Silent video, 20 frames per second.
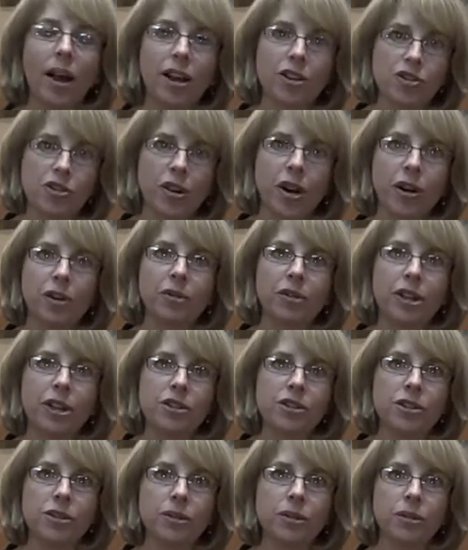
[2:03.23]
and try to
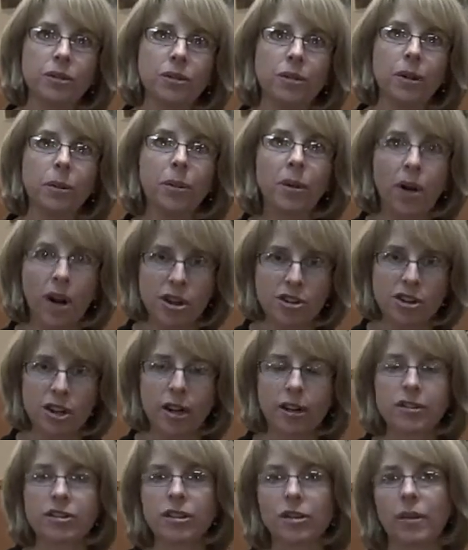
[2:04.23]
redo the
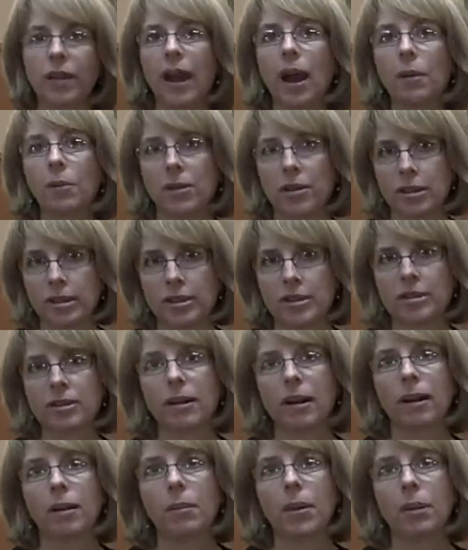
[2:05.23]
project. So that was
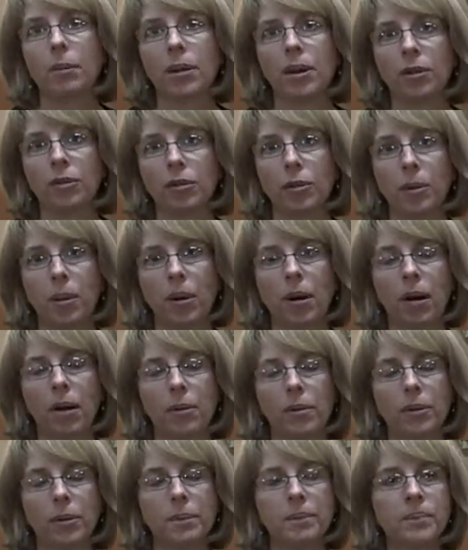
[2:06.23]
a bit of a
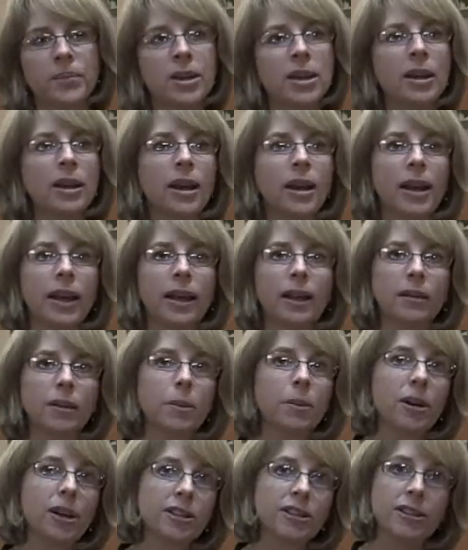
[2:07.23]
problem. In
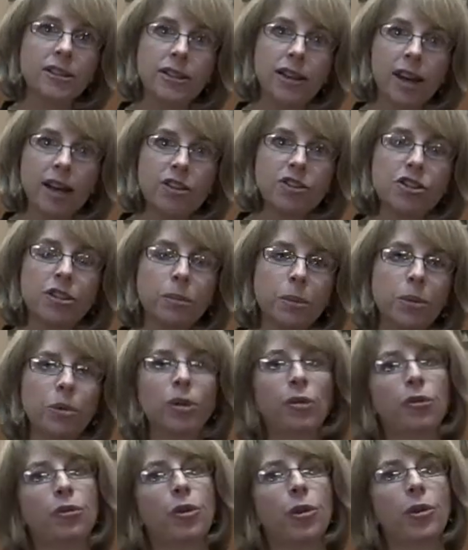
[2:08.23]
the presentation
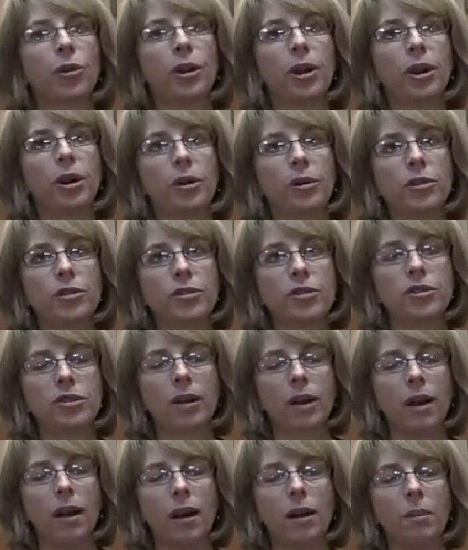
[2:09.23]
portfolios,
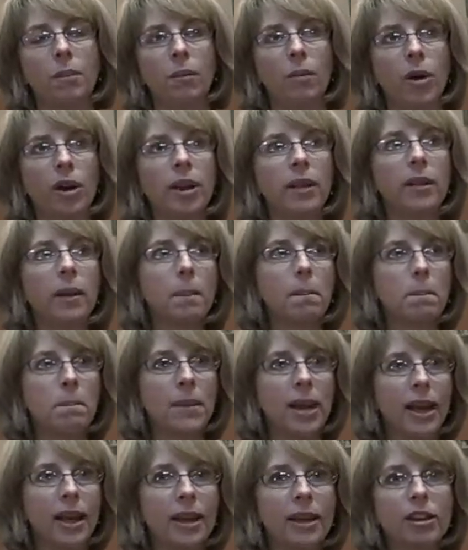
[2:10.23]
one of the
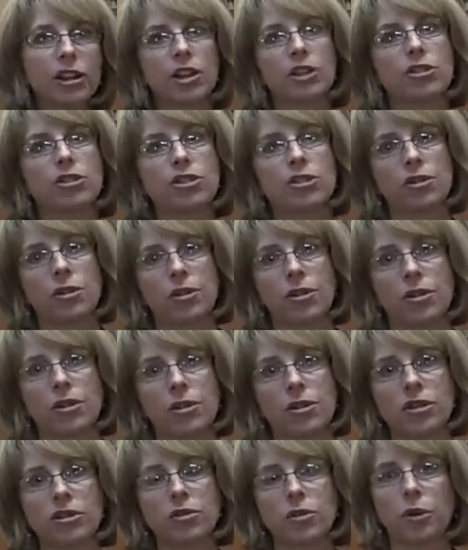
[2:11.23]
main
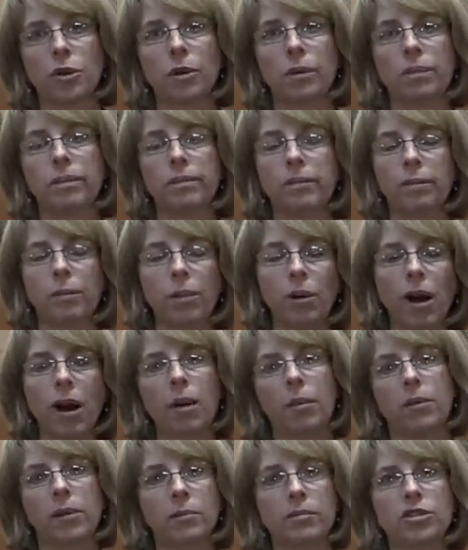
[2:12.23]
concerns or
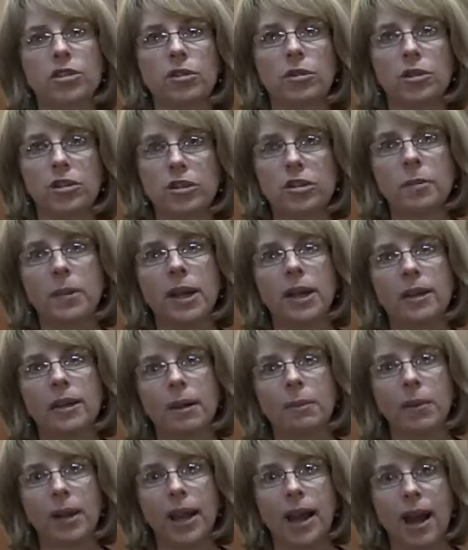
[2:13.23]
problems, so to speak,
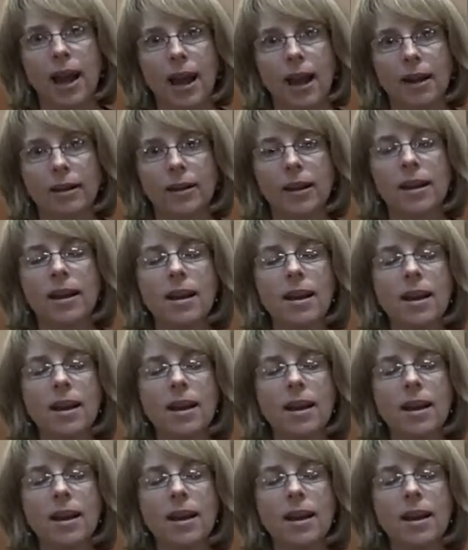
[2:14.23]
that we had